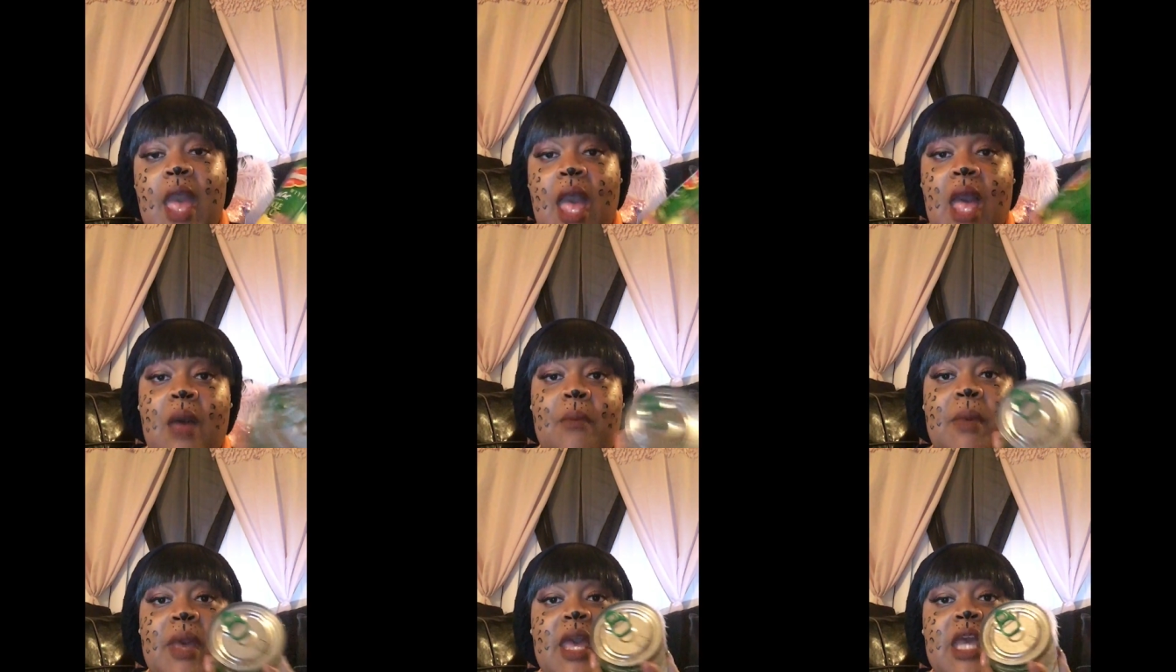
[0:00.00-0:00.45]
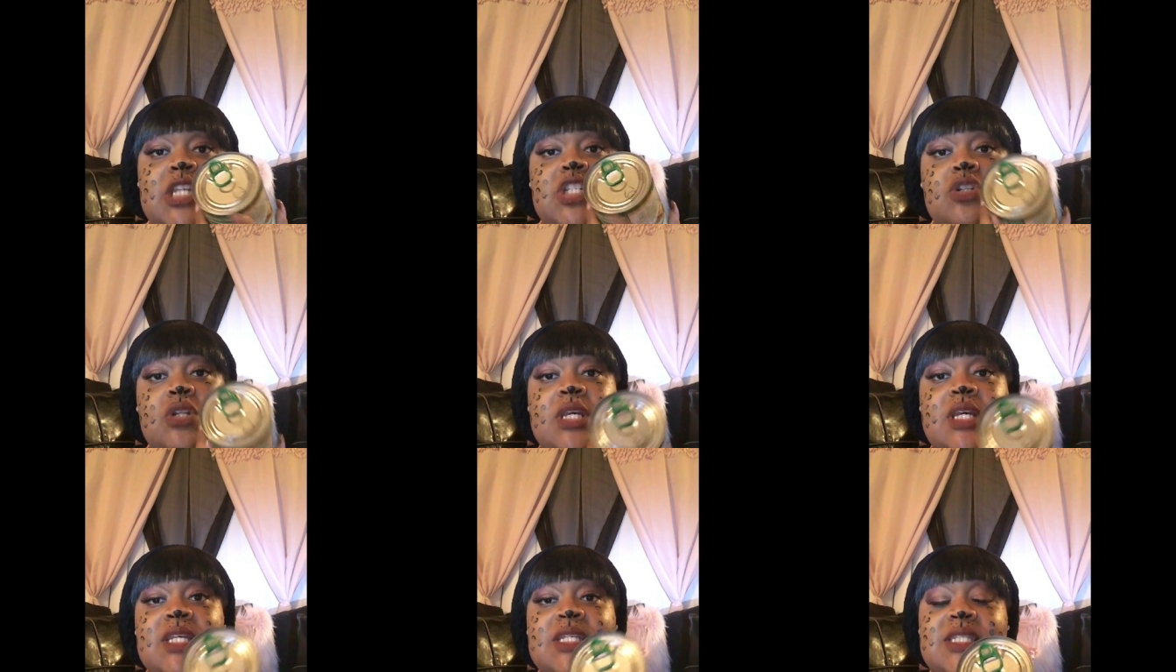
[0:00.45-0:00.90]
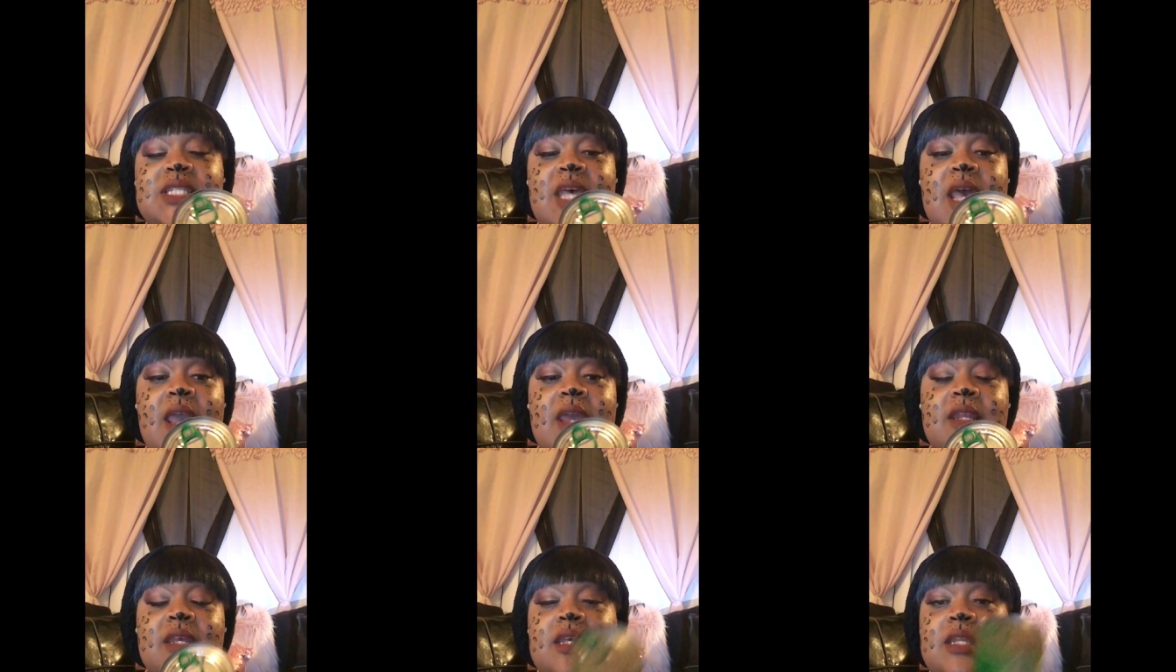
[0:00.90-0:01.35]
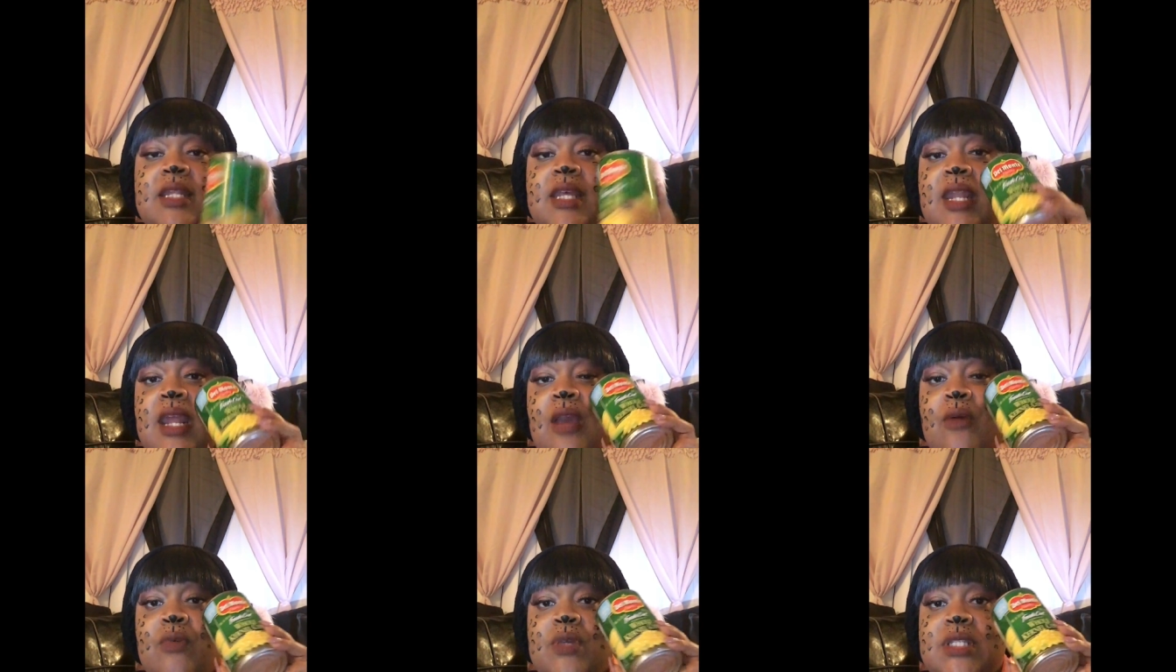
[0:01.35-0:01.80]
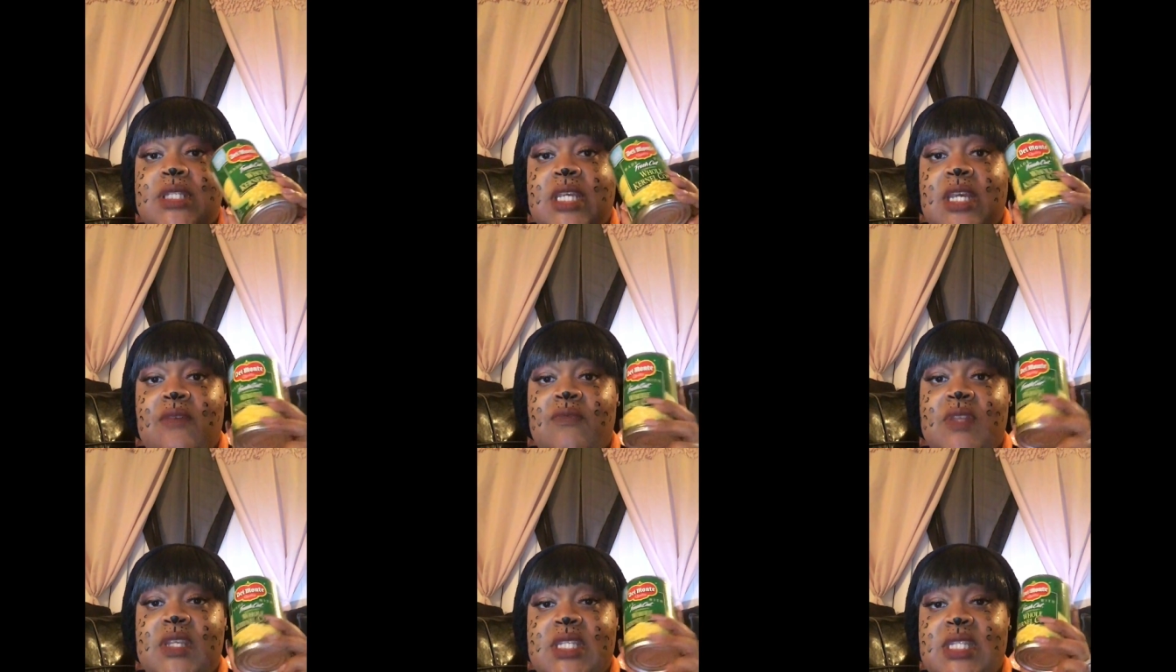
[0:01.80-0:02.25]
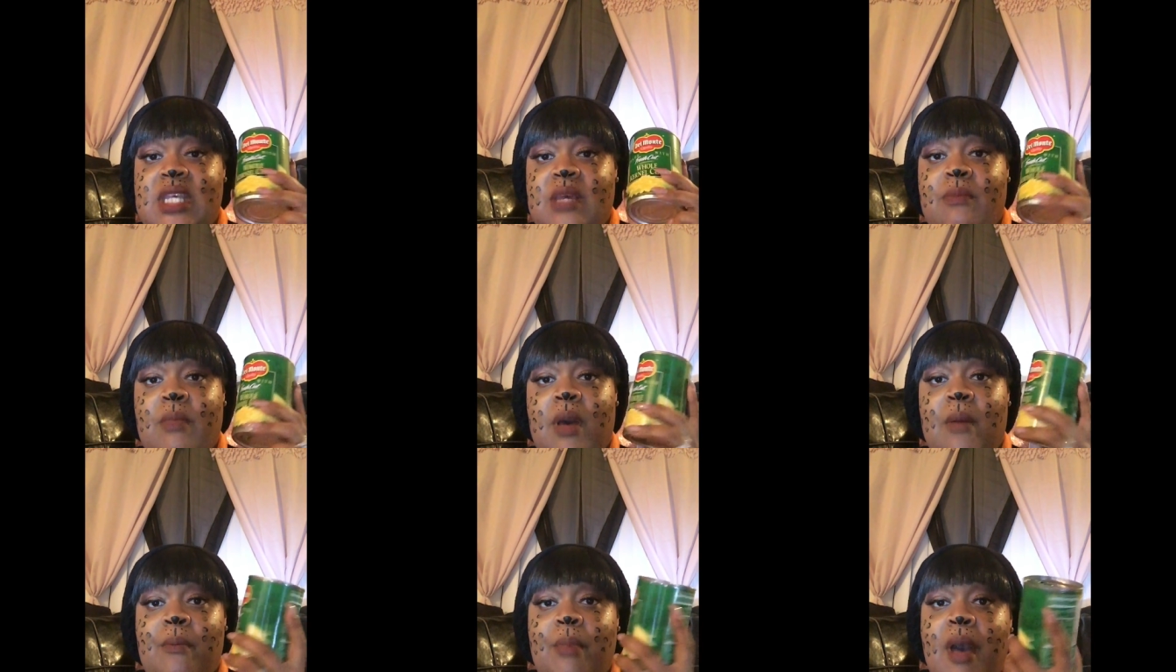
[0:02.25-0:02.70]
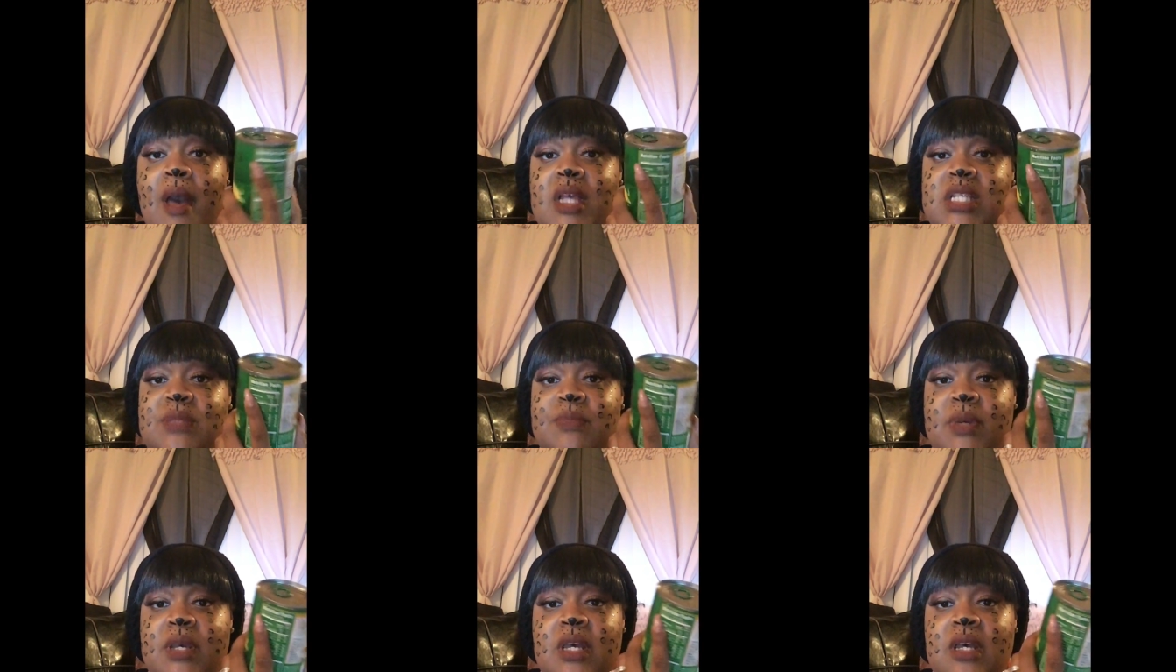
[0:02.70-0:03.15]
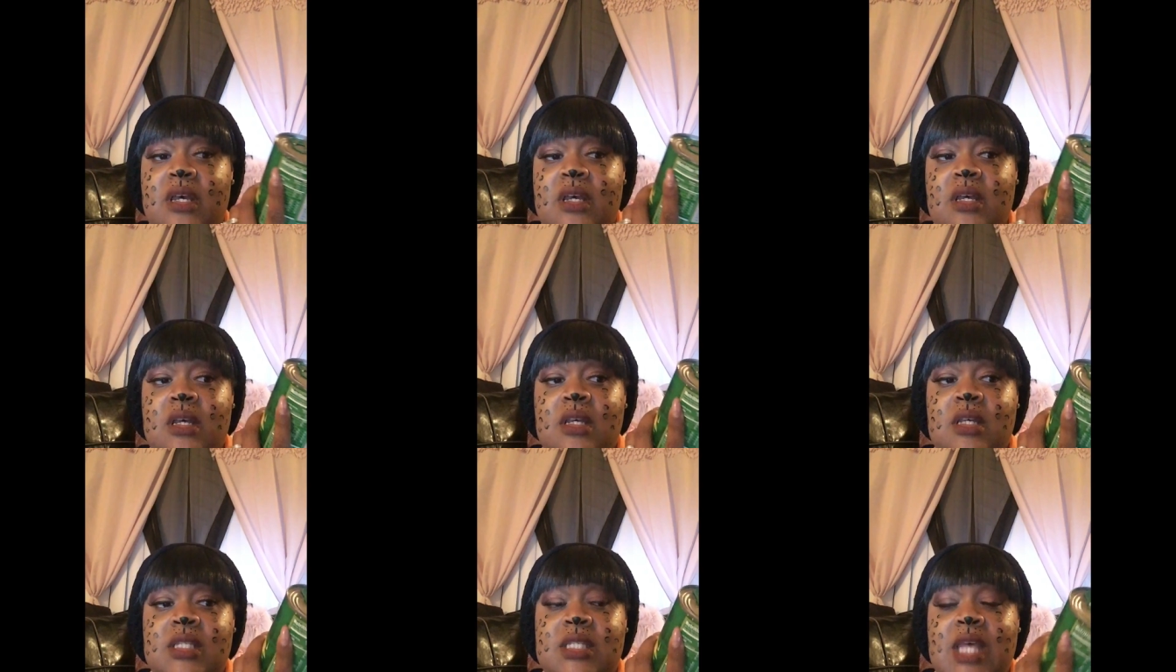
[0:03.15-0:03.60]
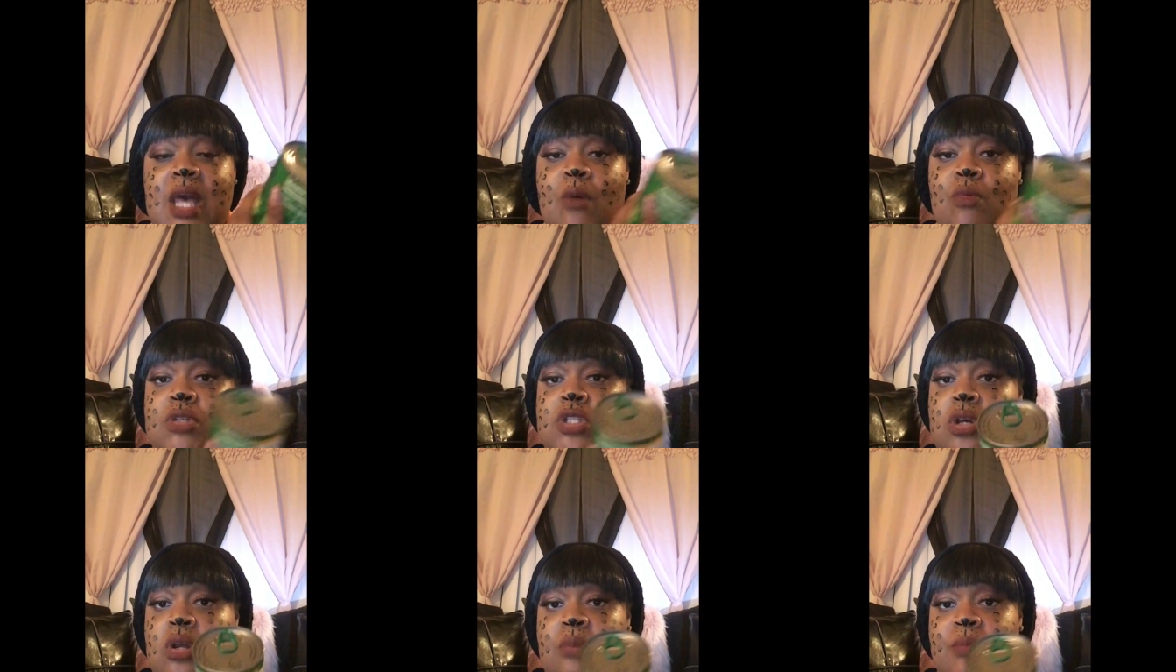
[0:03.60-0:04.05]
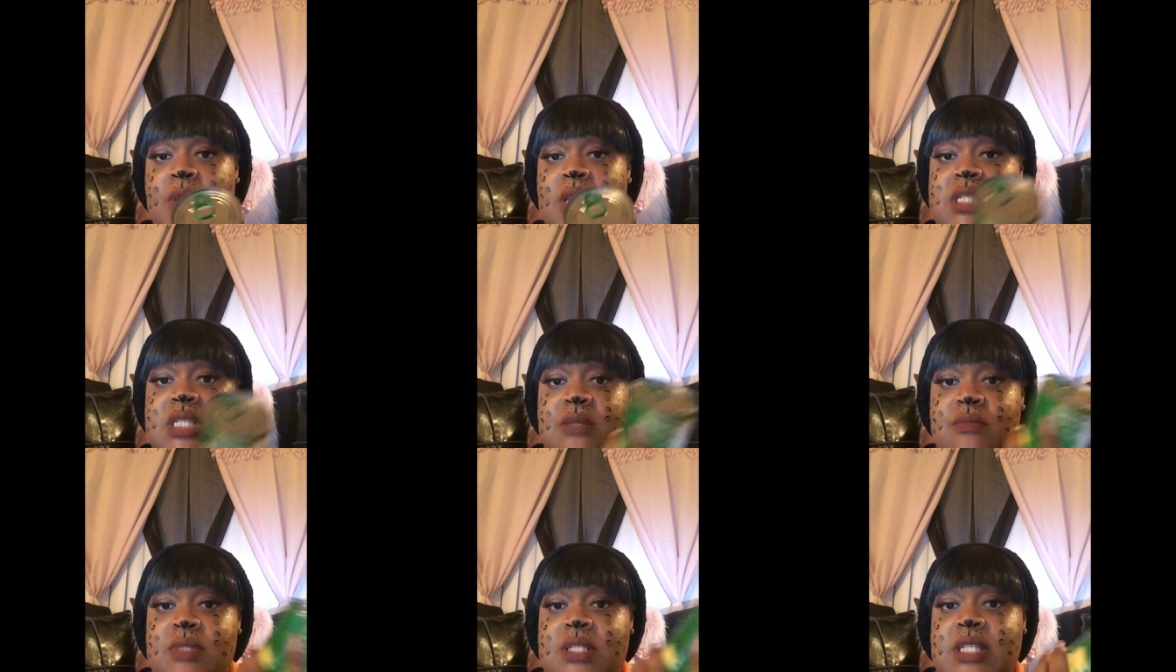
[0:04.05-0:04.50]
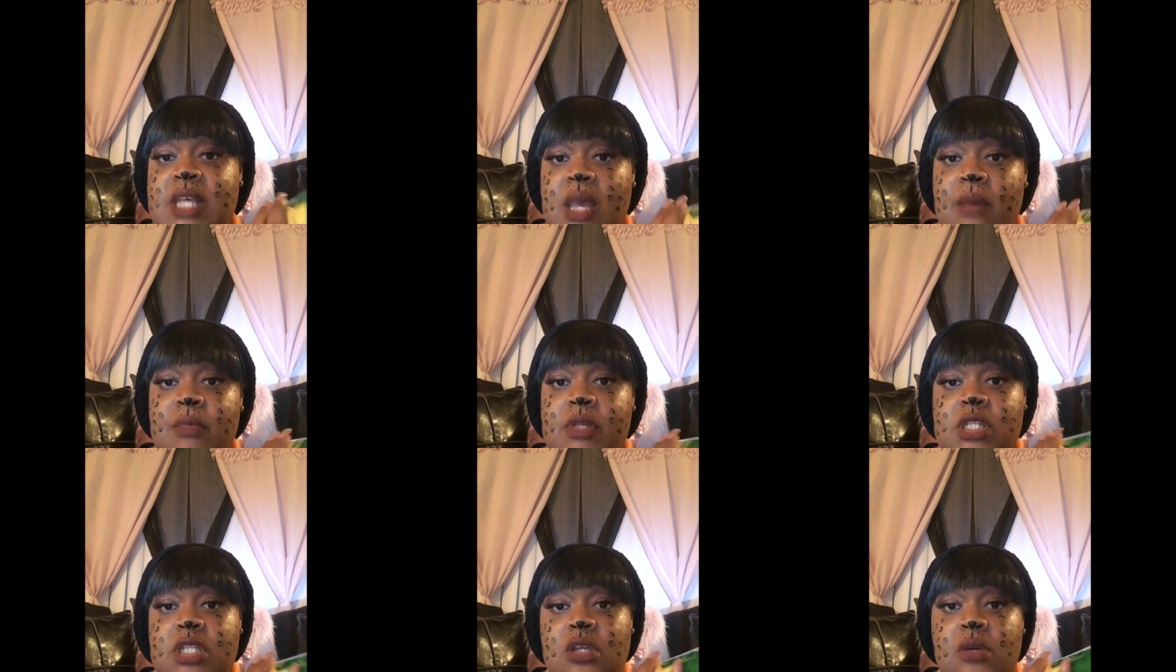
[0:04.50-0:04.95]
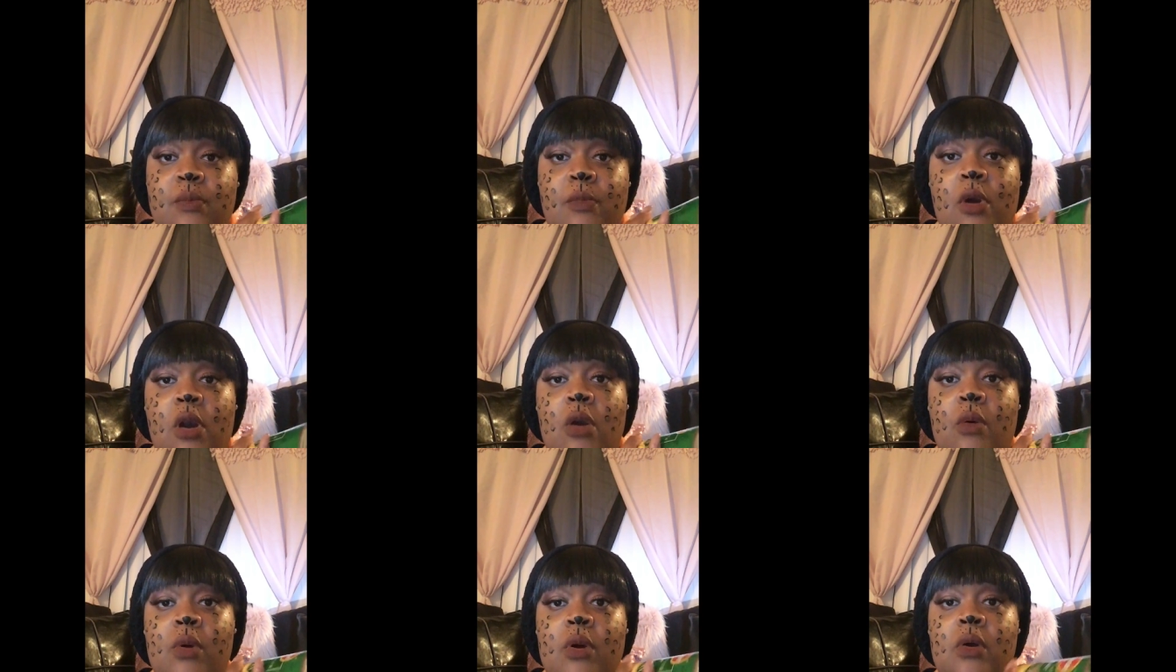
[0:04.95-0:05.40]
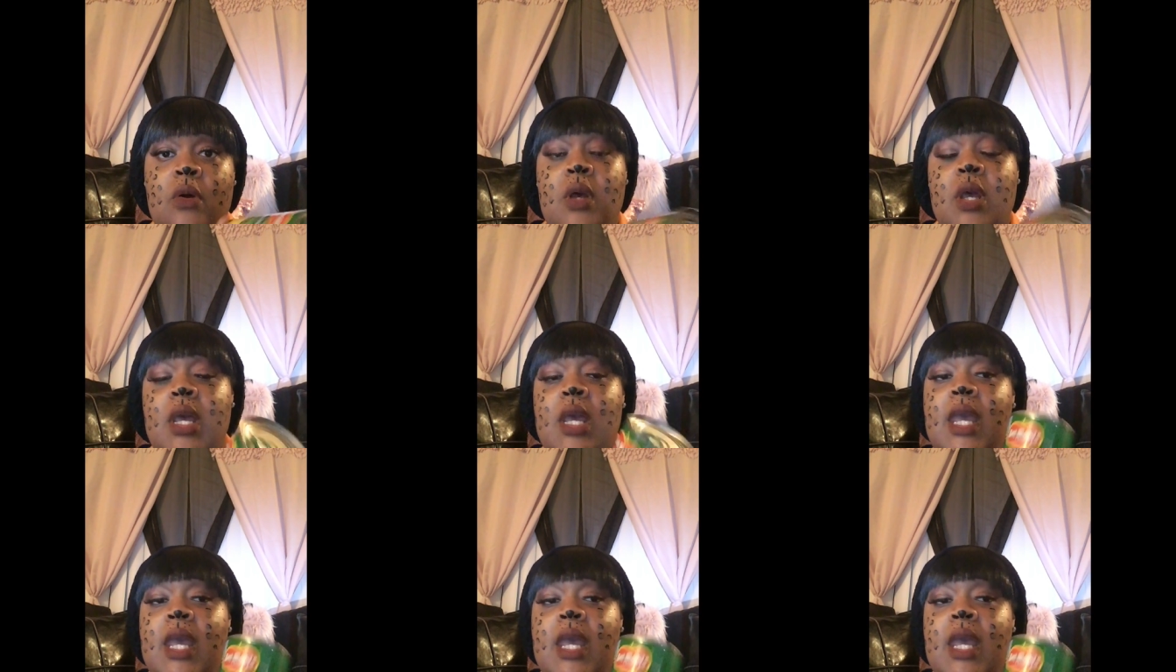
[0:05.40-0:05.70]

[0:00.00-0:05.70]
I'm actually excited that I received this in my box because I was going to make some salmon tomorrow.